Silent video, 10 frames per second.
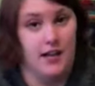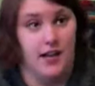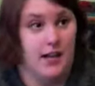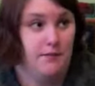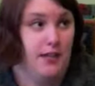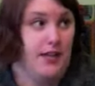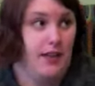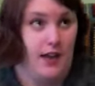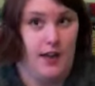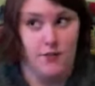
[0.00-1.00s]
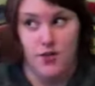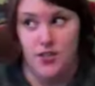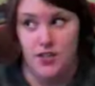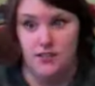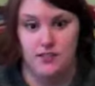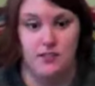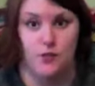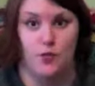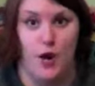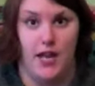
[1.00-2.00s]
I'm like, everything's
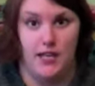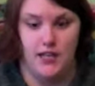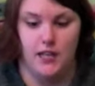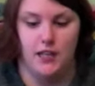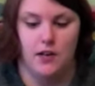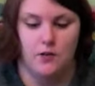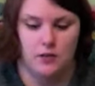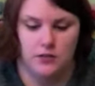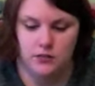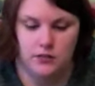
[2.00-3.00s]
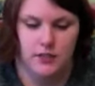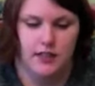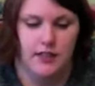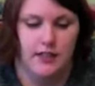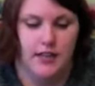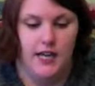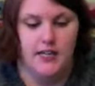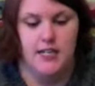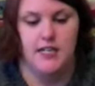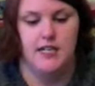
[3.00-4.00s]
gray and yellow.
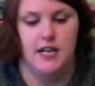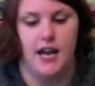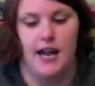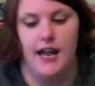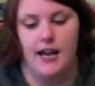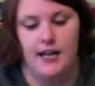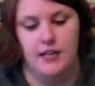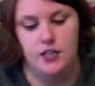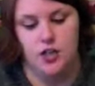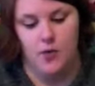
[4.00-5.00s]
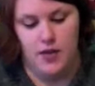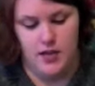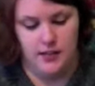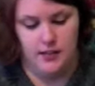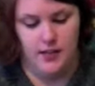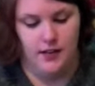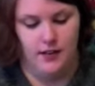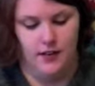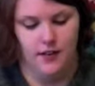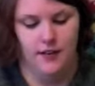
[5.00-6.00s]
And then I got at Joanns, and